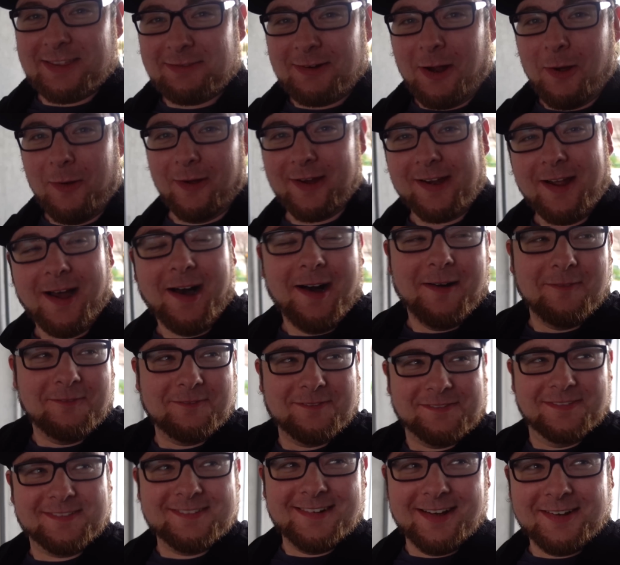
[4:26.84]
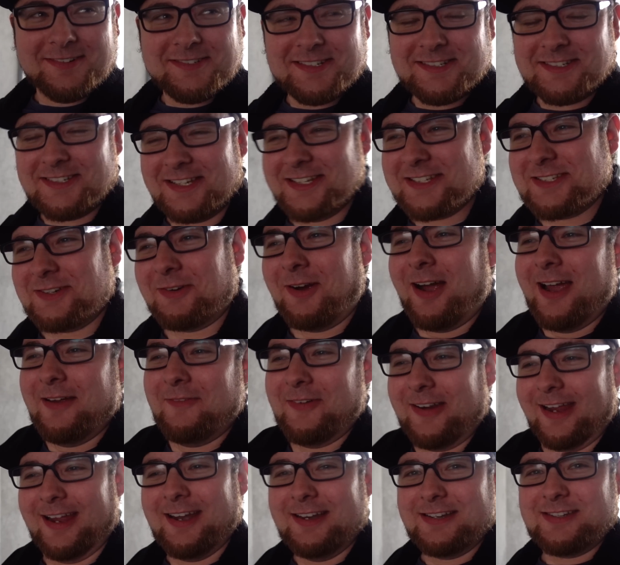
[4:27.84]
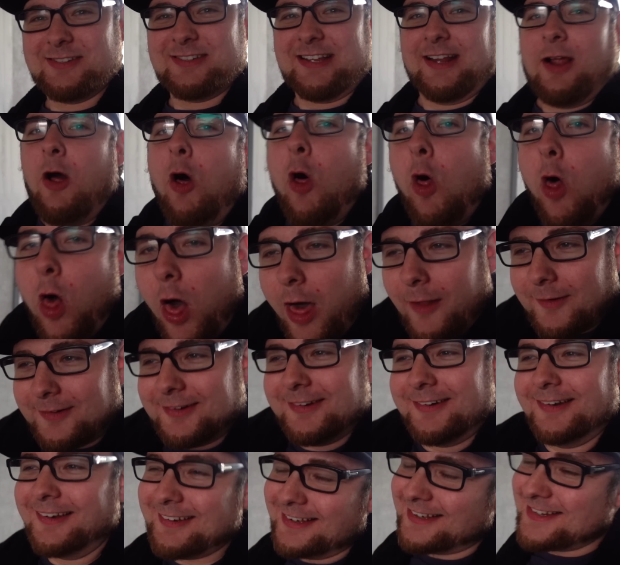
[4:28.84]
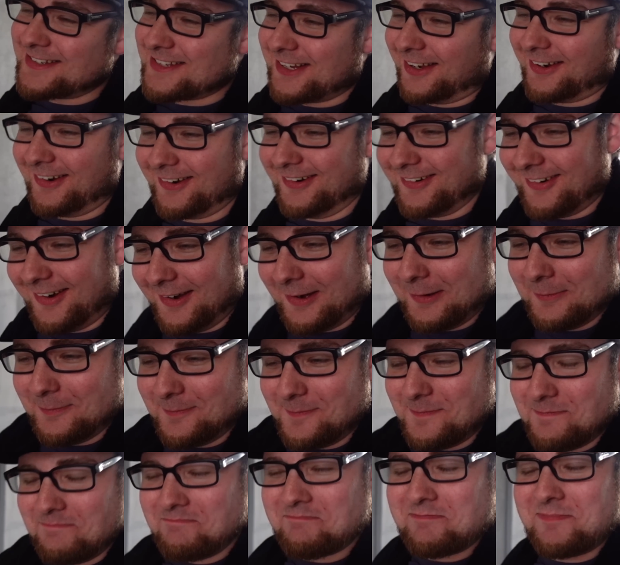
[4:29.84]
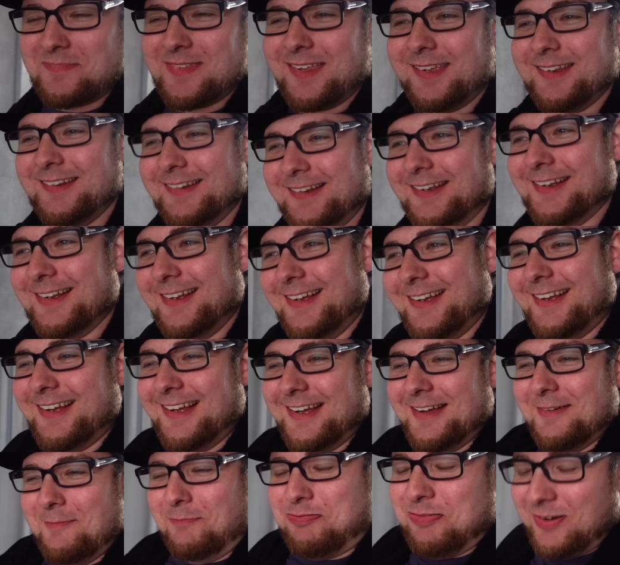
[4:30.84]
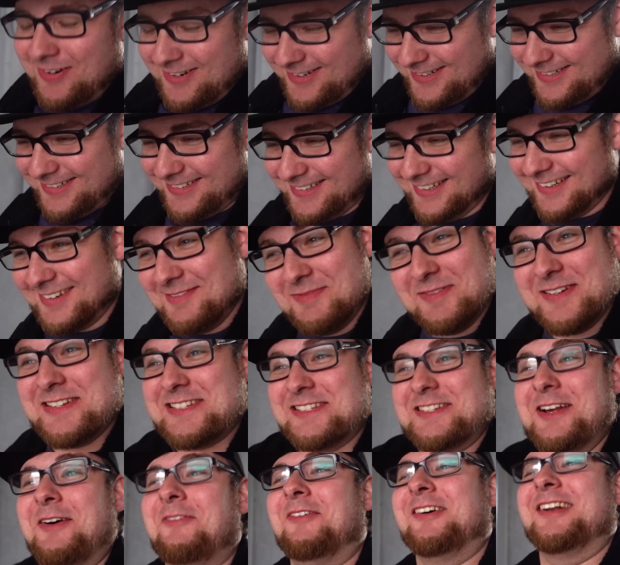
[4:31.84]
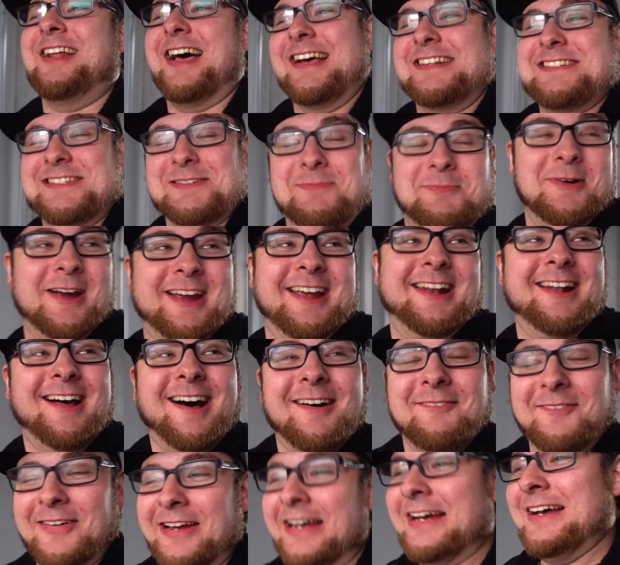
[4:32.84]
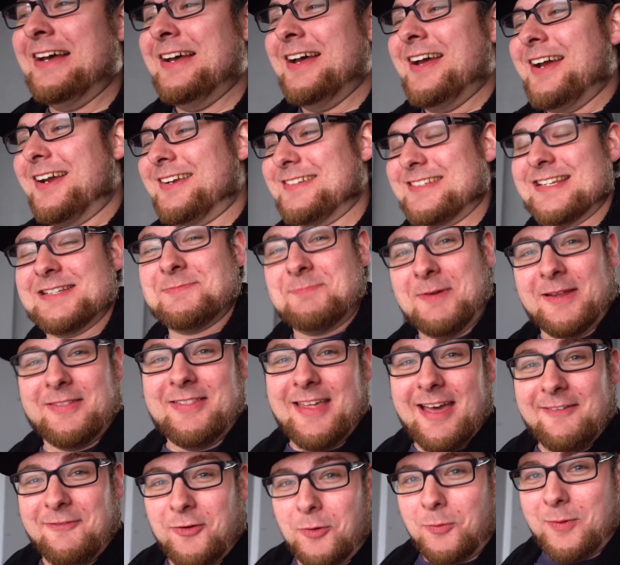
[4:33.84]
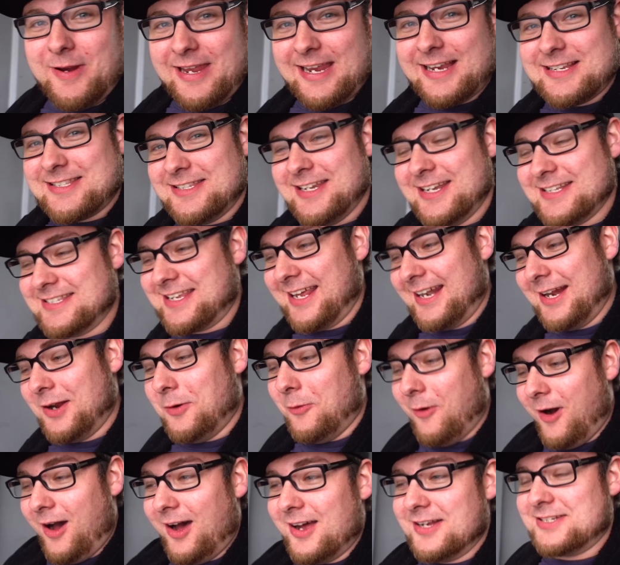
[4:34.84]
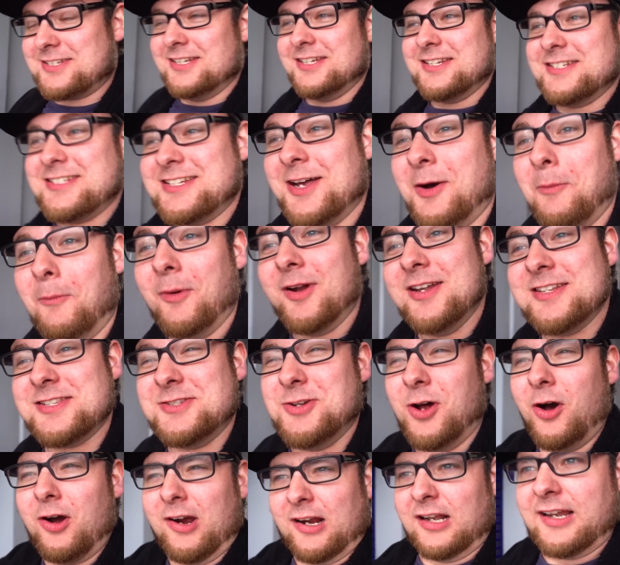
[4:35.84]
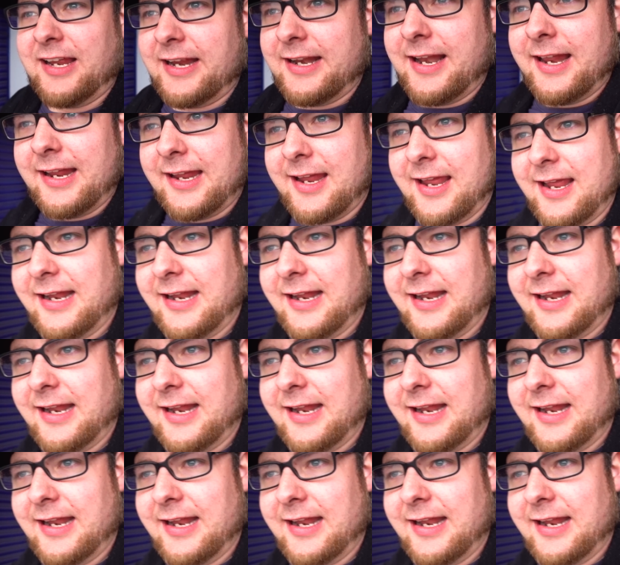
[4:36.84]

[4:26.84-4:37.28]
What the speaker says: throwing up. I was just describing it and she was like, ugh. So, but someone has to bring it up. It's been there for weeks and it's getting worse and someone's not cleaning